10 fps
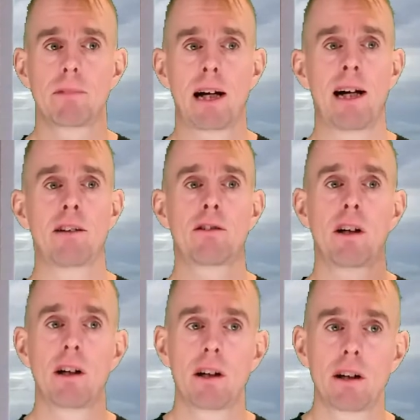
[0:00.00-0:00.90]
At
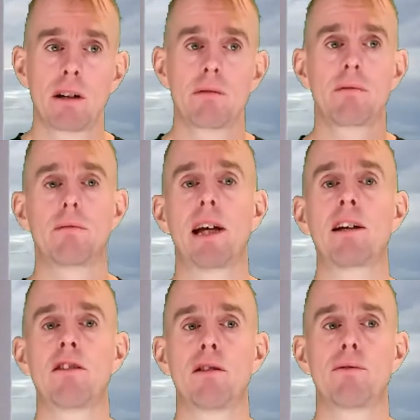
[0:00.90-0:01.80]

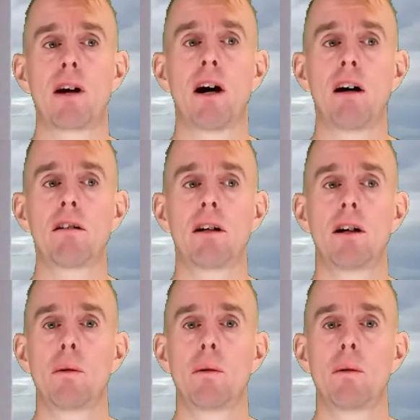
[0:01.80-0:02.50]
negative R,